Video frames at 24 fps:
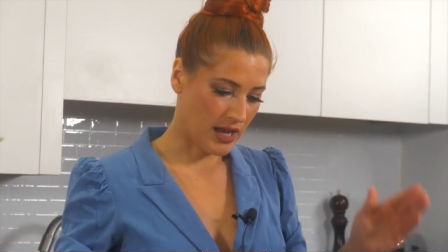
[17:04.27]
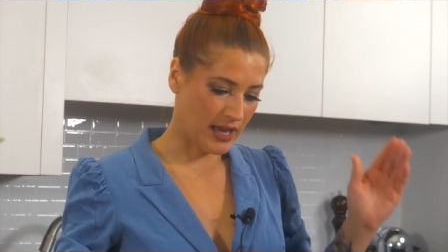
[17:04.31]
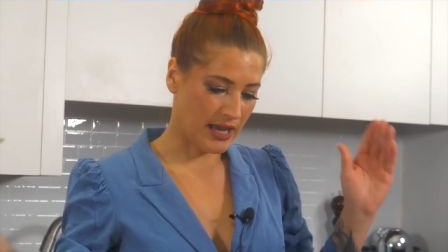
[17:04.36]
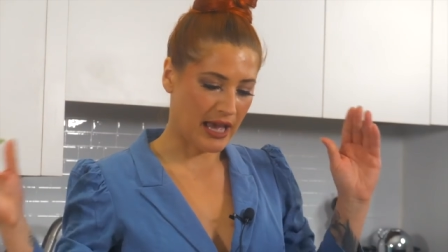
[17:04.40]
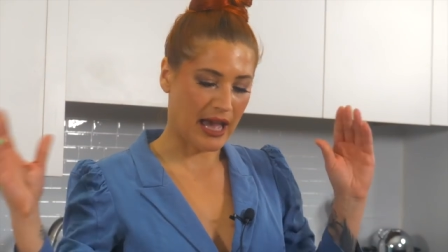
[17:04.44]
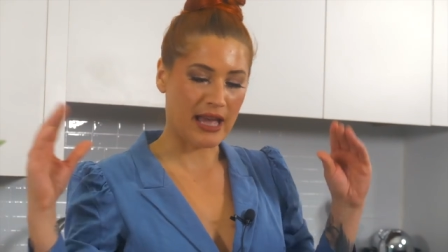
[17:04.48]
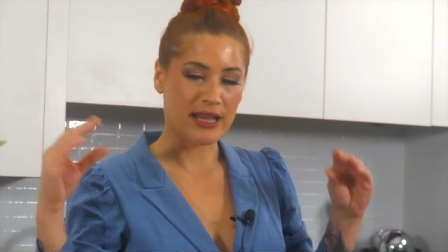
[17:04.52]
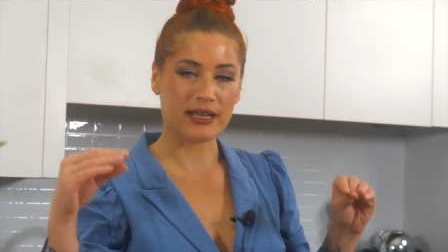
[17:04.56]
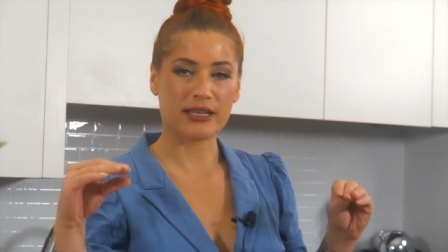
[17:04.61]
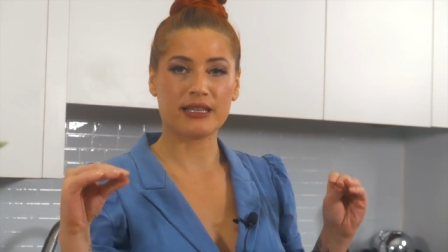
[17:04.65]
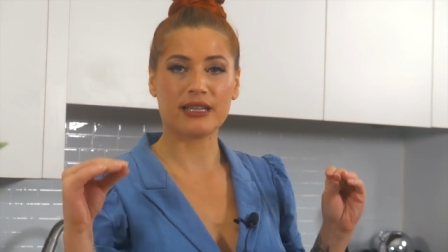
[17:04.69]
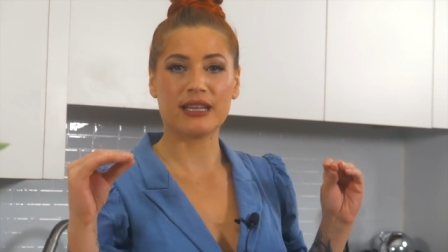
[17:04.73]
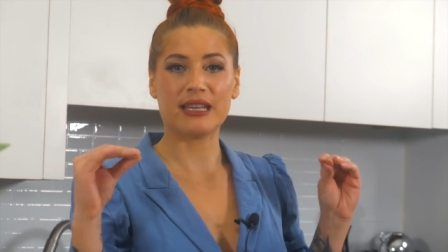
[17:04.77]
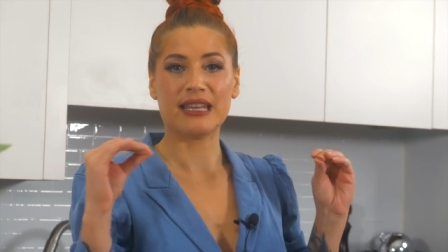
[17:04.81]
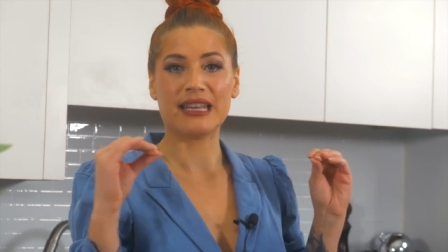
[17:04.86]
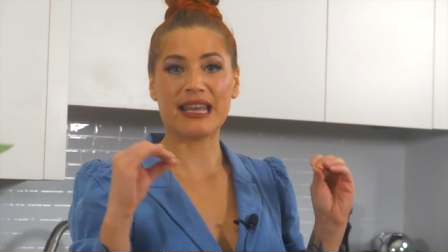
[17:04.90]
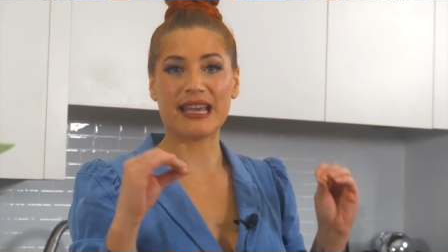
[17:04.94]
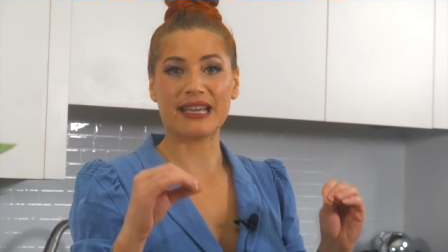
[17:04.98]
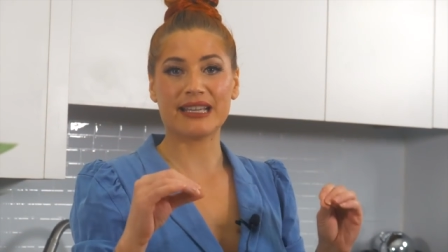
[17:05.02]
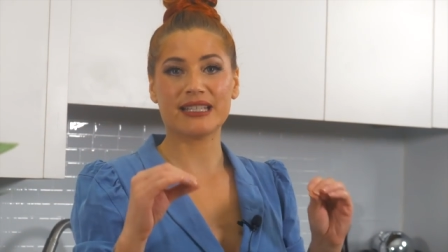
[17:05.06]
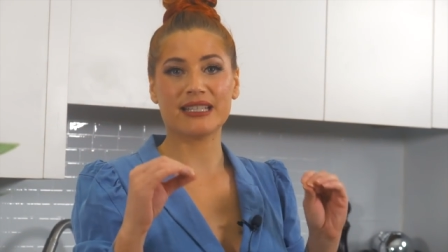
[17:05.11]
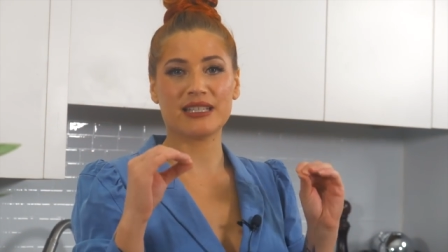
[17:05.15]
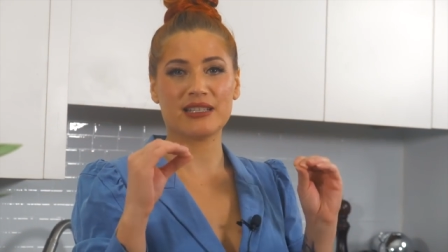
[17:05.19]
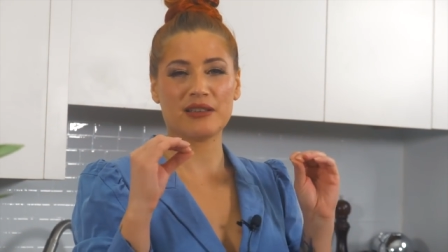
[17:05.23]
I added a
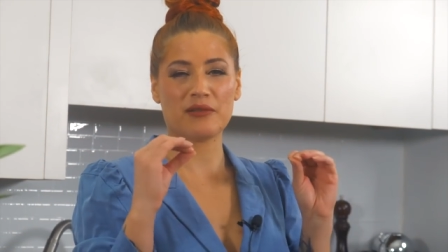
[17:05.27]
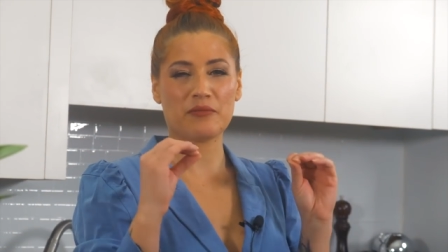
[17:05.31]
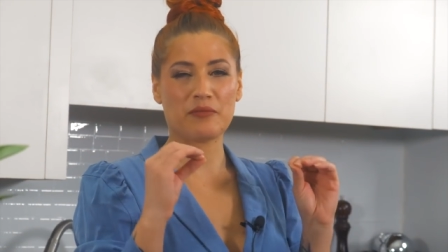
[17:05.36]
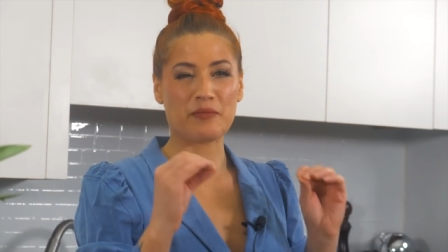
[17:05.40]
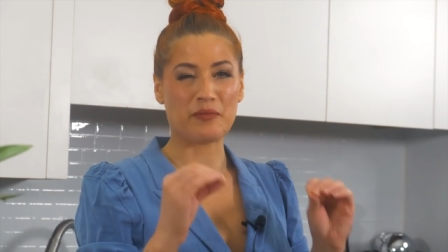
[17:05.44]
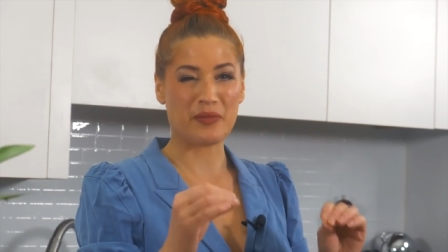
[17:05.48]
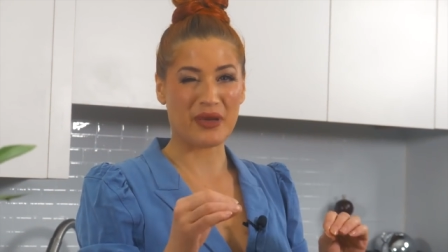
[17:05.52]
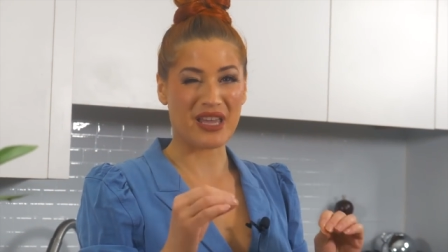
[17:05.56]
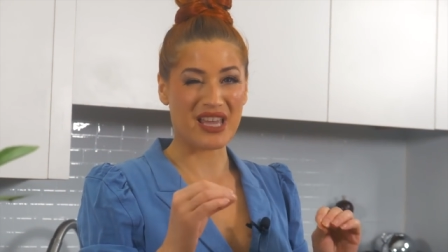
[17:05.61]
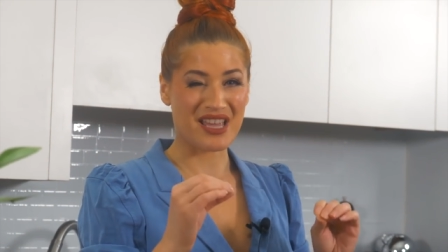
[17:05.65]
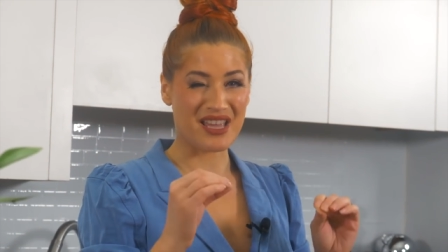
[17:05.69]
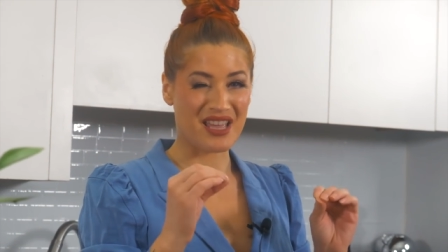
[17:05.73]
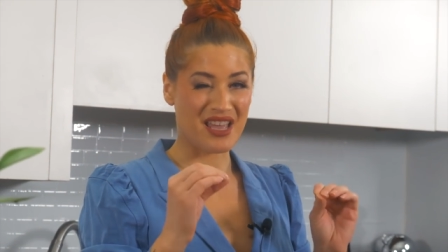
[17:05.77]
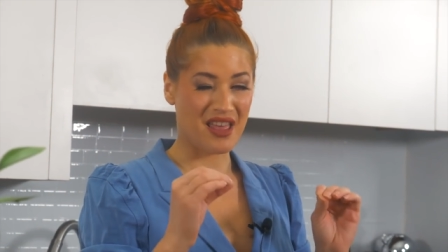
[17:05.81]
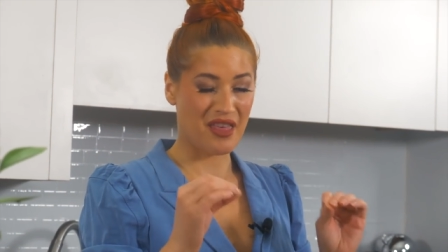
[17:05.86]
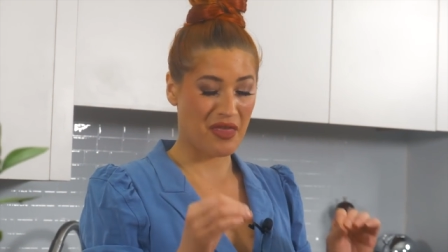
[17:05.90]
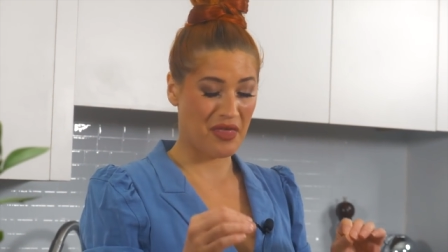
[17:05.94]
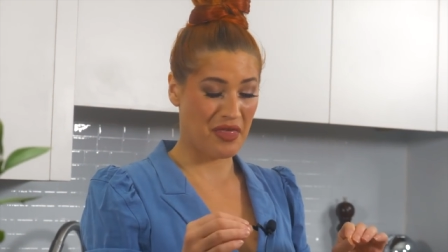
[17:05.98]
nice big